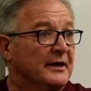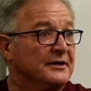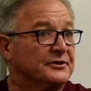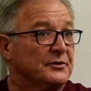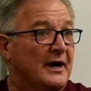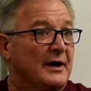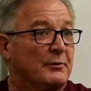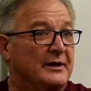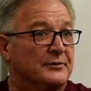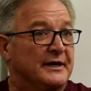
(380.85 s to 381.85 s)
It's a grind.
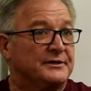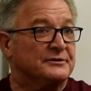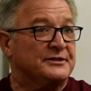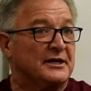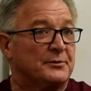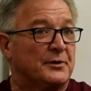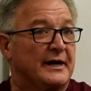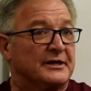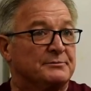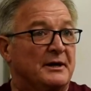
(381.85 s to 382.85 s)
We don't get to
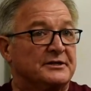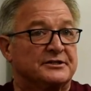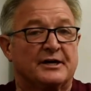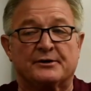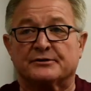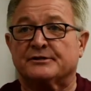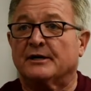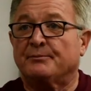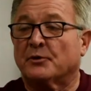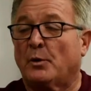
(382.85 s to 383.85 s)
celebrate as much as others
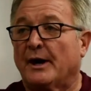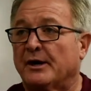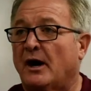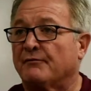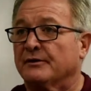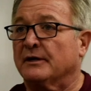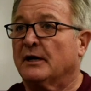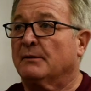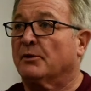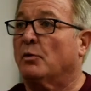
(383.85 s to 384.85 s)
quite often.
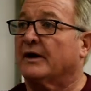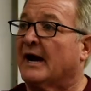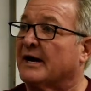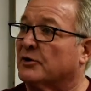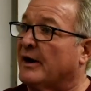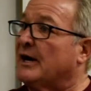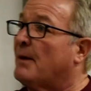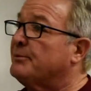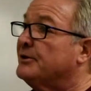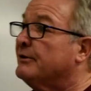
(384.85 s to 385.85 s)
But we got a great
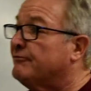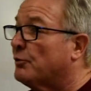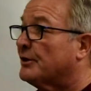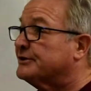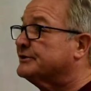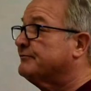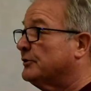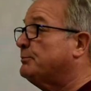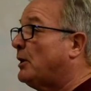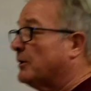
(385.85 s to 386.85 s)
opportunity for us. It's a
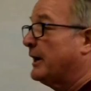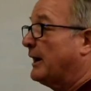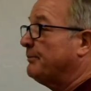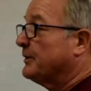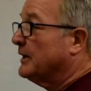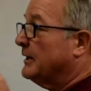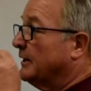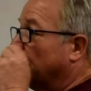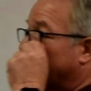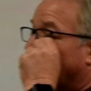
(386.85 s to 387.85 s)
football game.
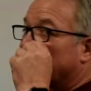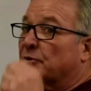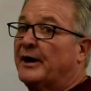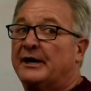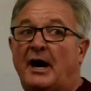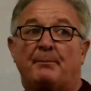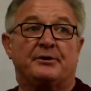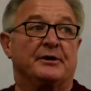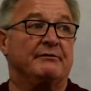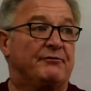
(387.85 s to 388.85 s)
We got a great
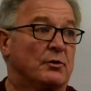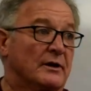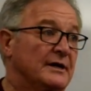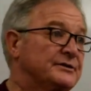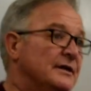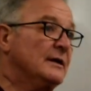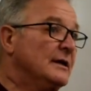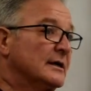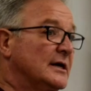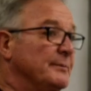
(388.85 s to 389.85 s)
opportunity for us
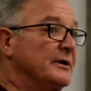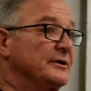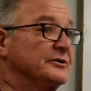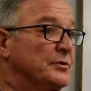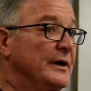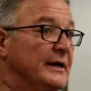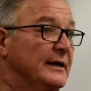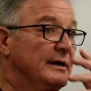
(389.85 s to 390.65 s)
coming in this week.